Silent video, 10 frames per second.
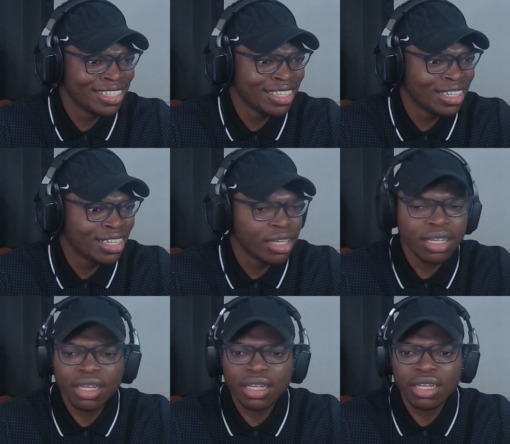
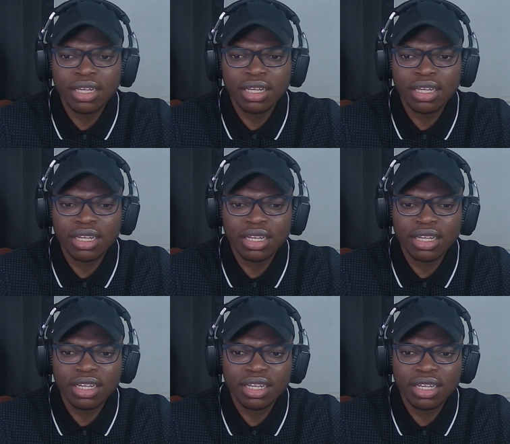
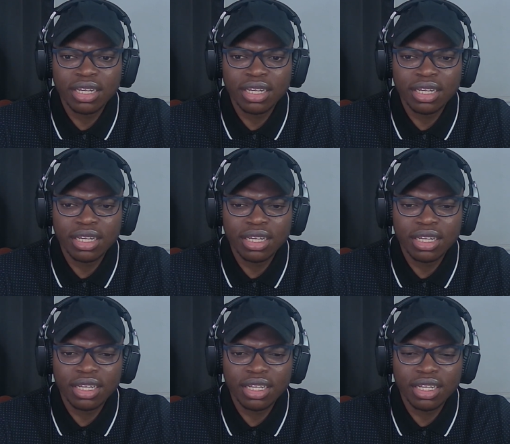
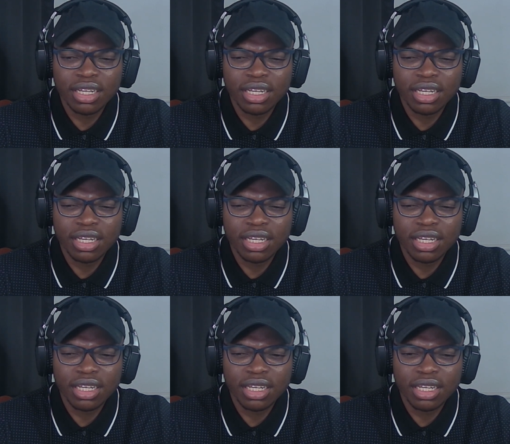
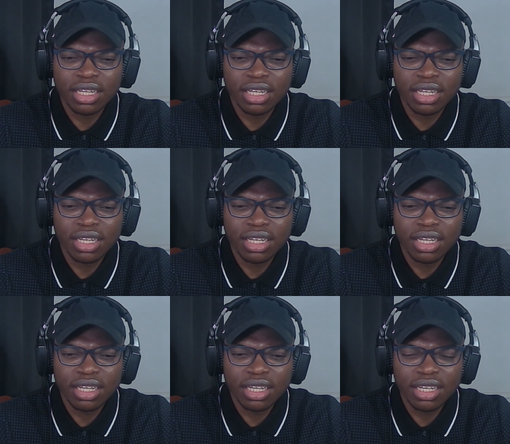
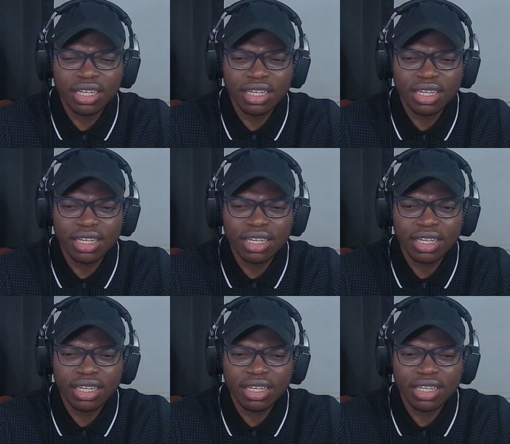
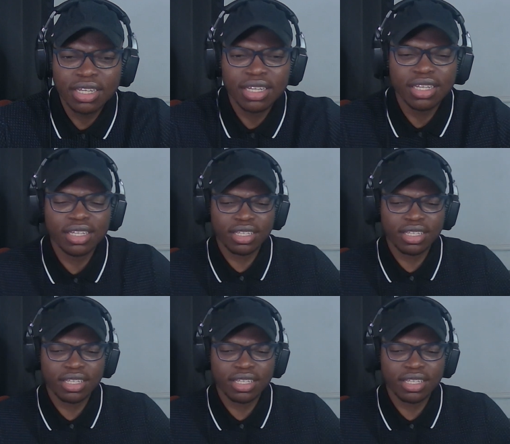Nobody speaks.